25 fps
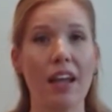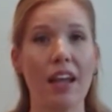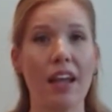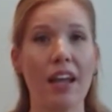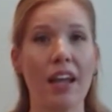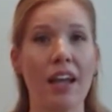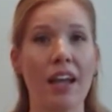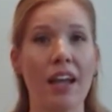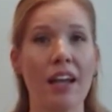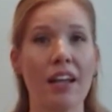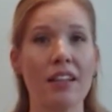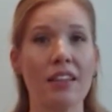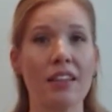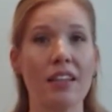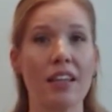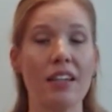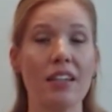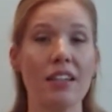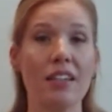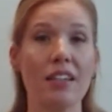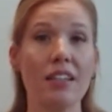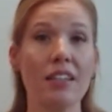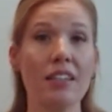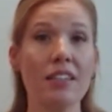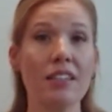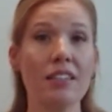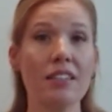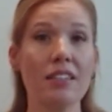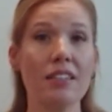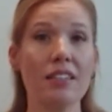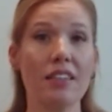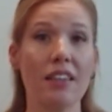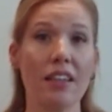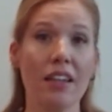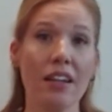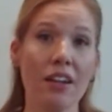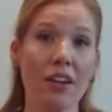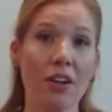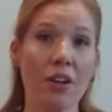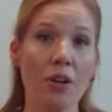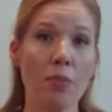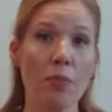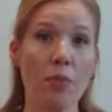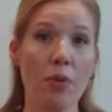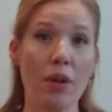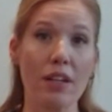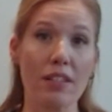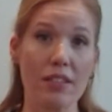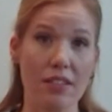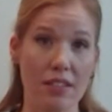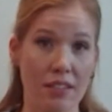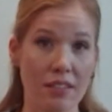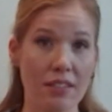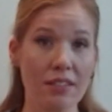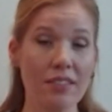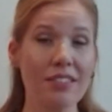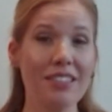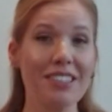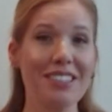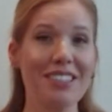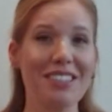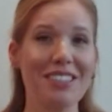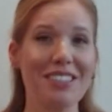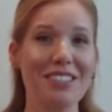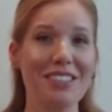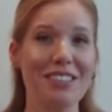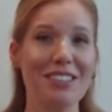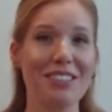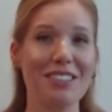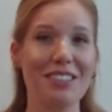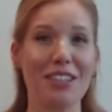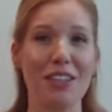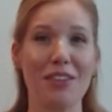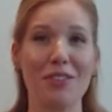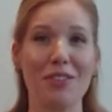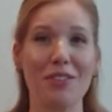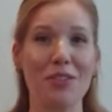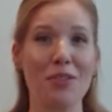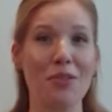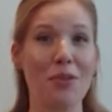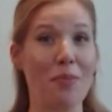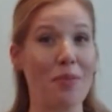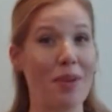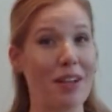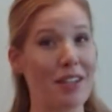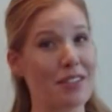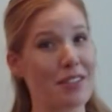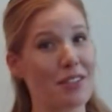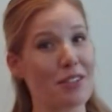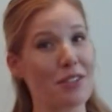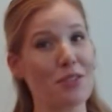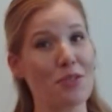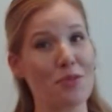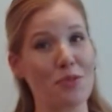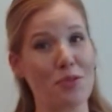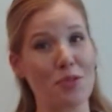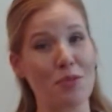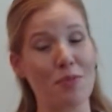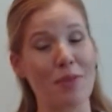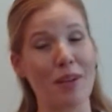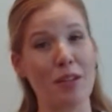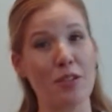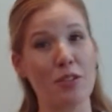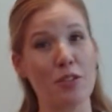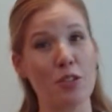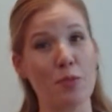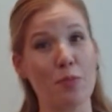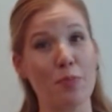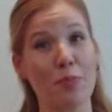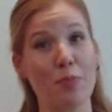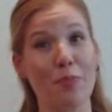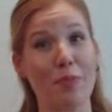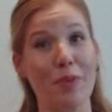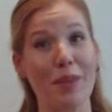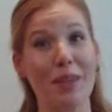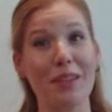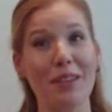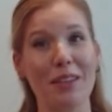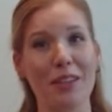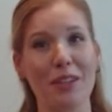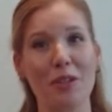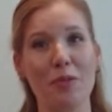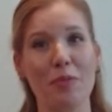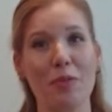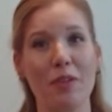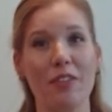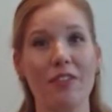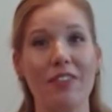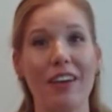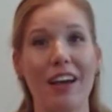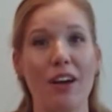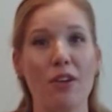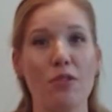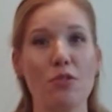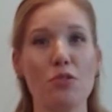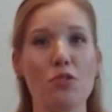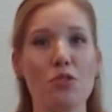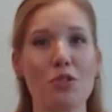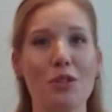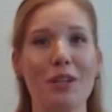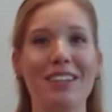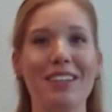and that it is there present giving you a message, which might be a little bit of ouch,